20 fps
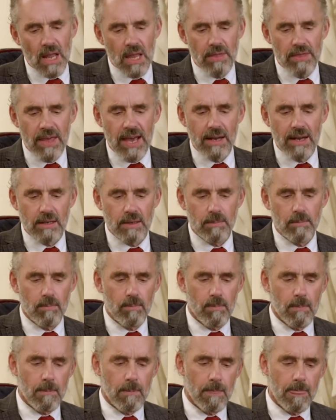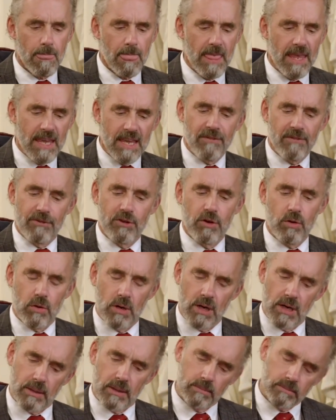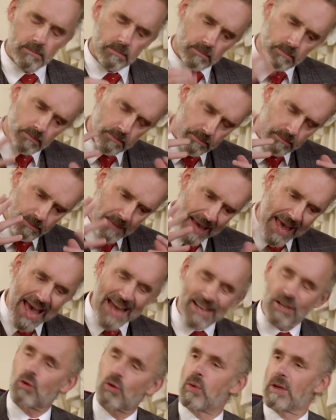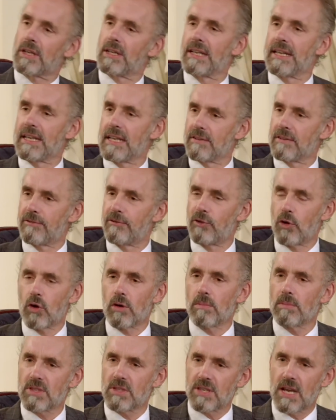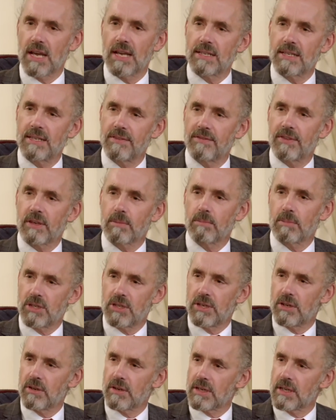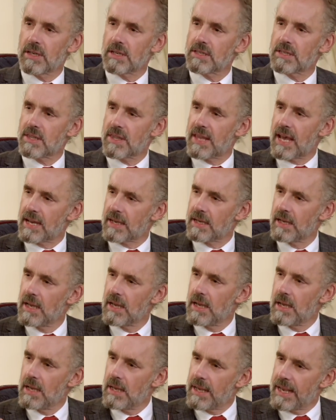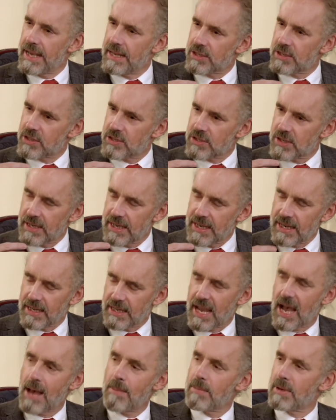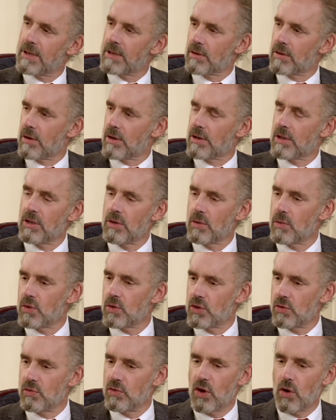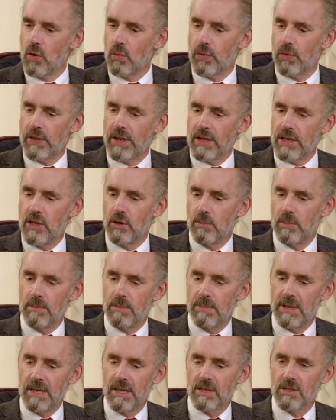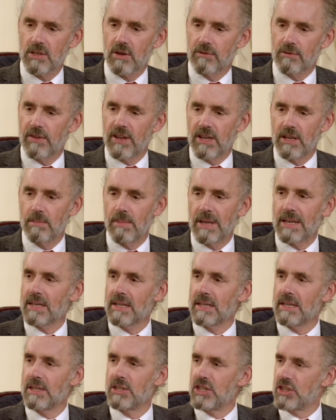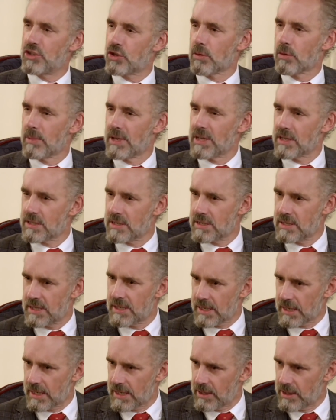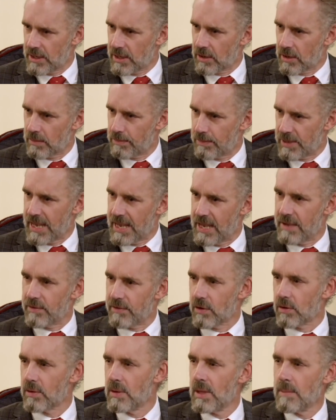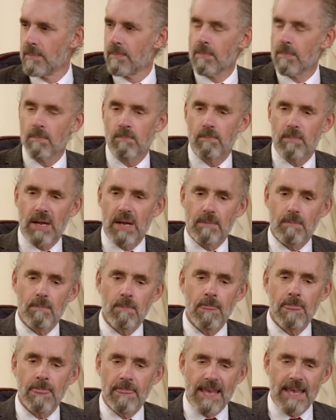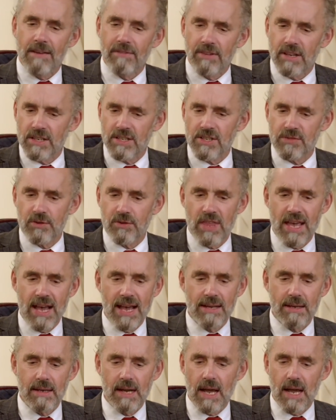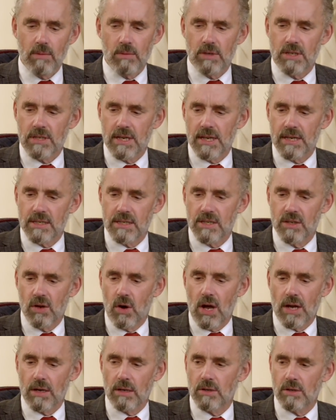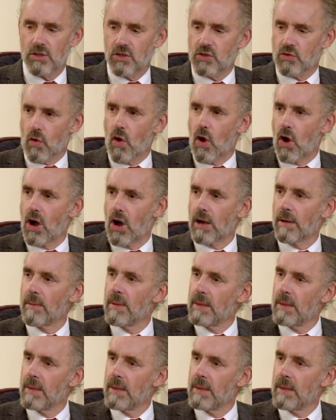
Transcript: that if you're a adequately informed scientific materialist, that it's incumbent on you to note that human beings are fundamentally deterministic in their behavior. But the evidence for that, I would say, is not strong.